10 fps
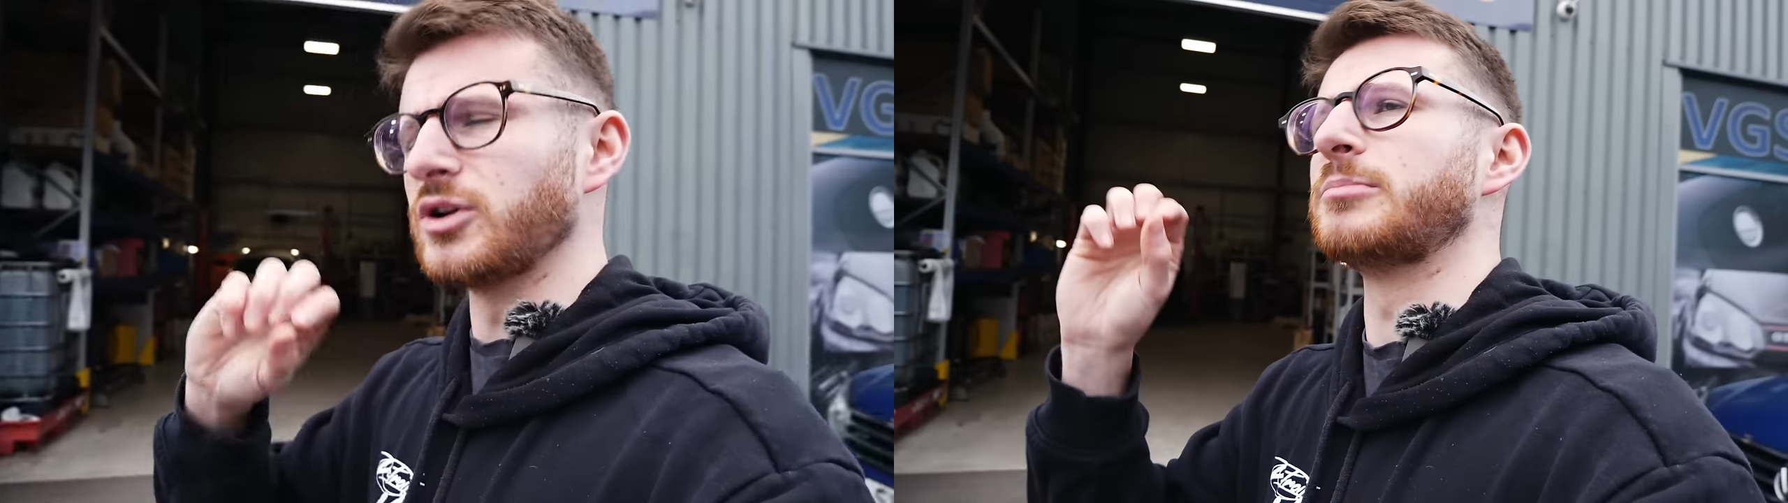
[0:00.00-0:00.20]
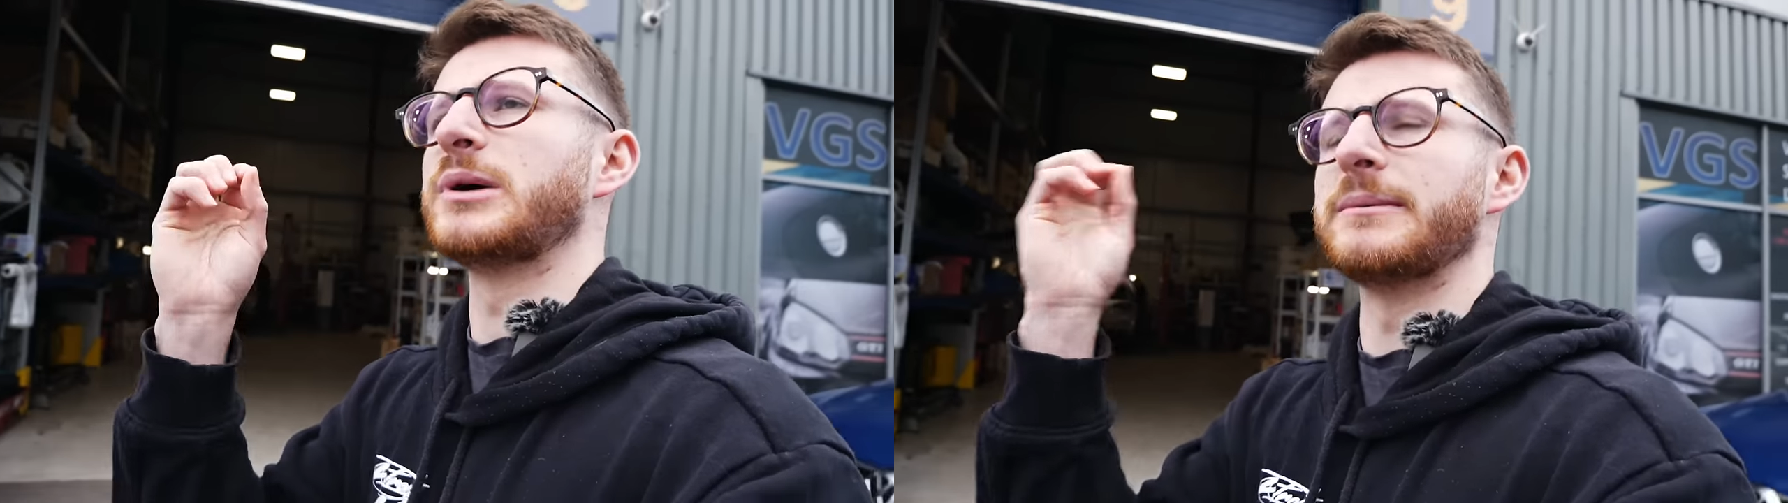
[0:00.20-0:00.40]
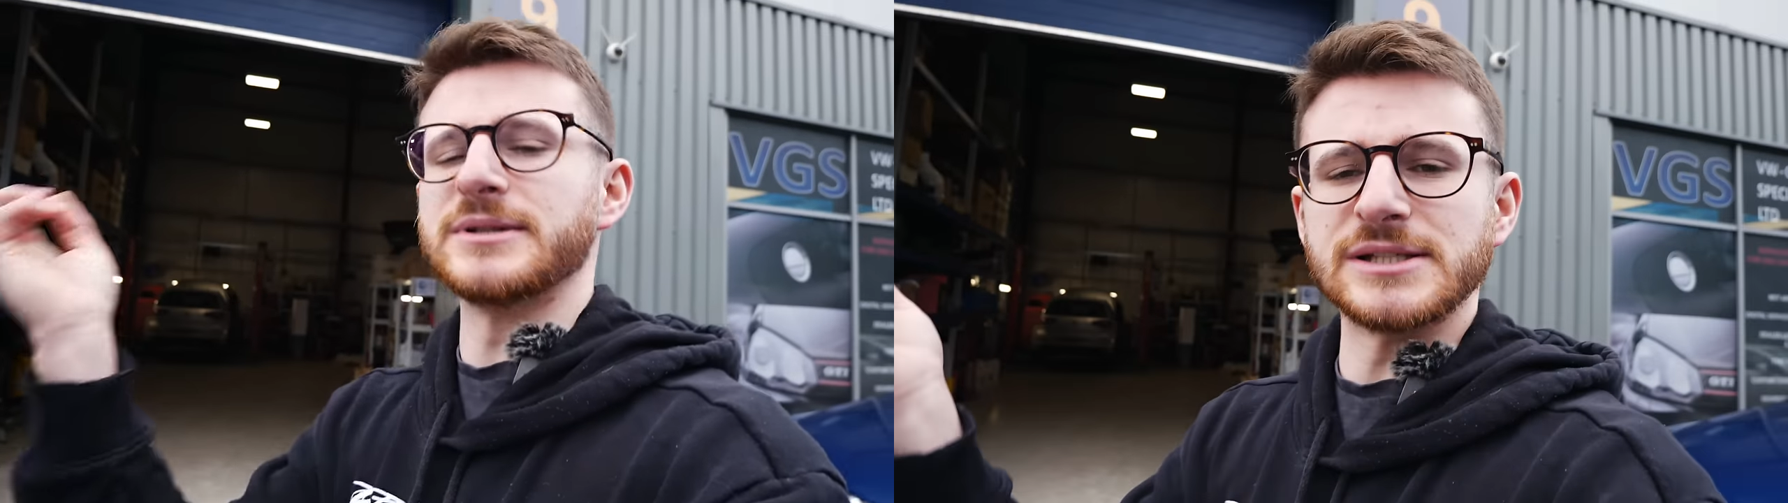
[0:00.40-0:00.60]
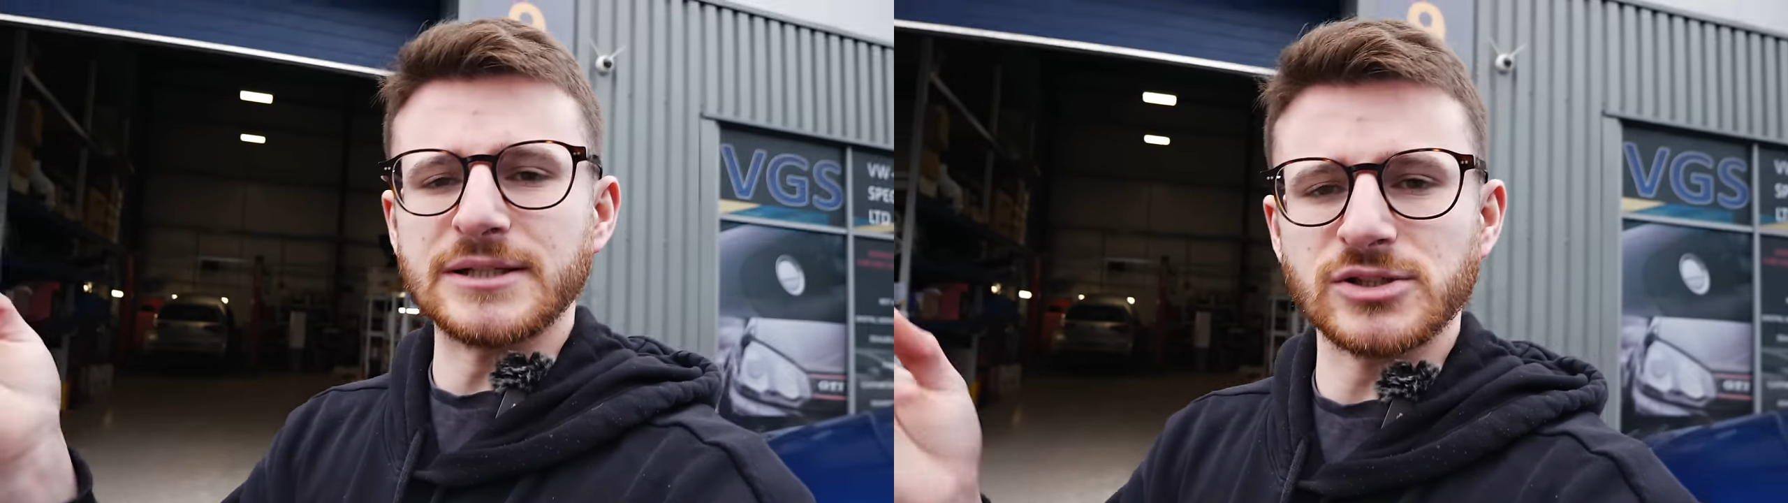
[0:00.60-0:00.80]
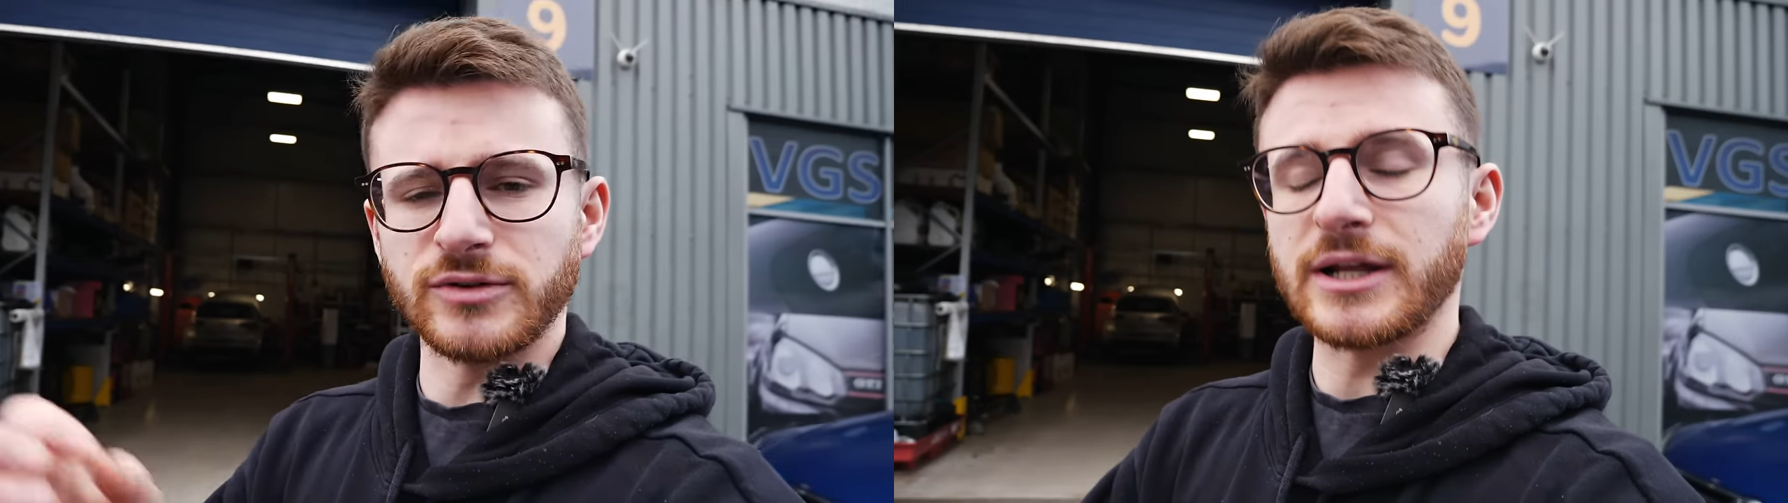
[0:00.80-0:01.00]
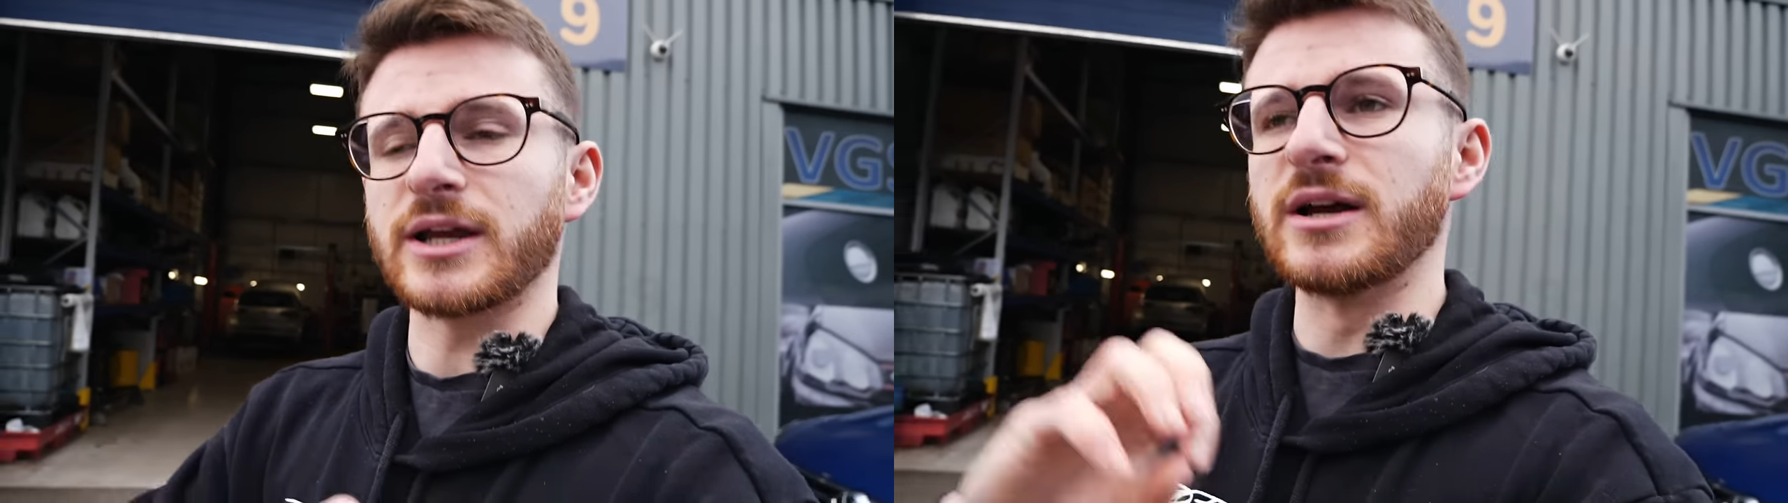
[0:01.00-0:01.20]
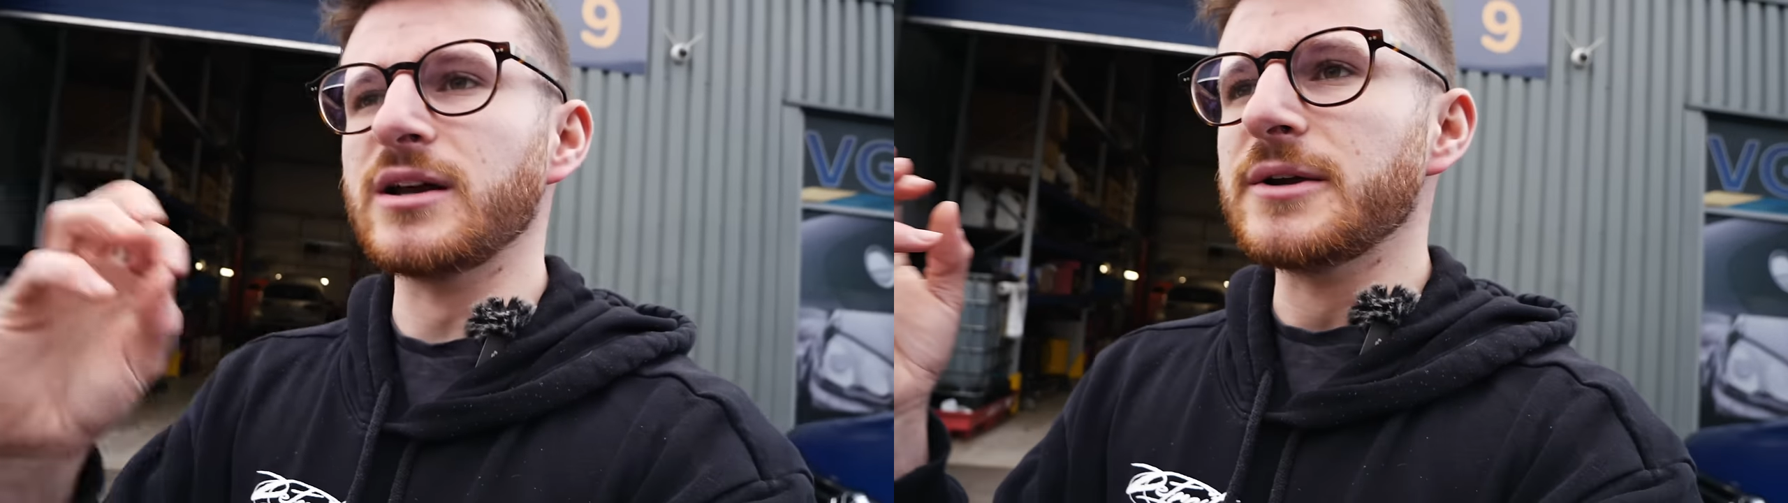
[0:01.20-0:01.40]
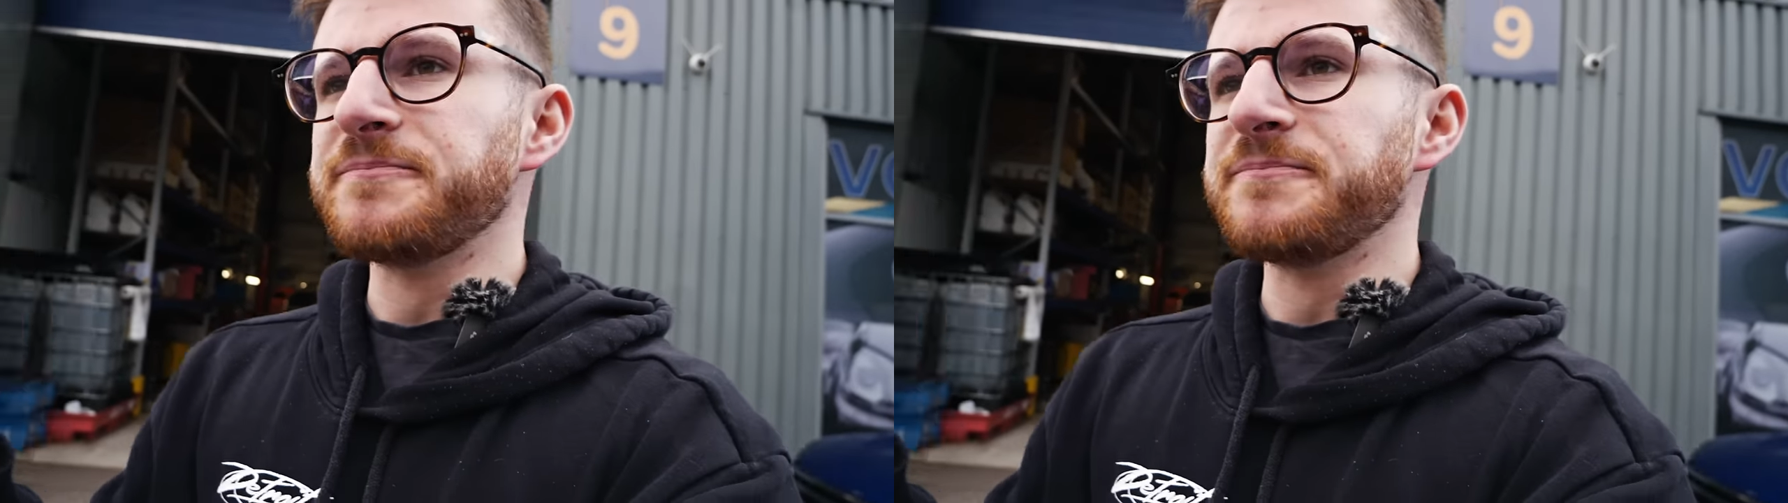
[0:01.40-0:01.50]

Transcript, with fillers: not permanent sealant, sorry, like a,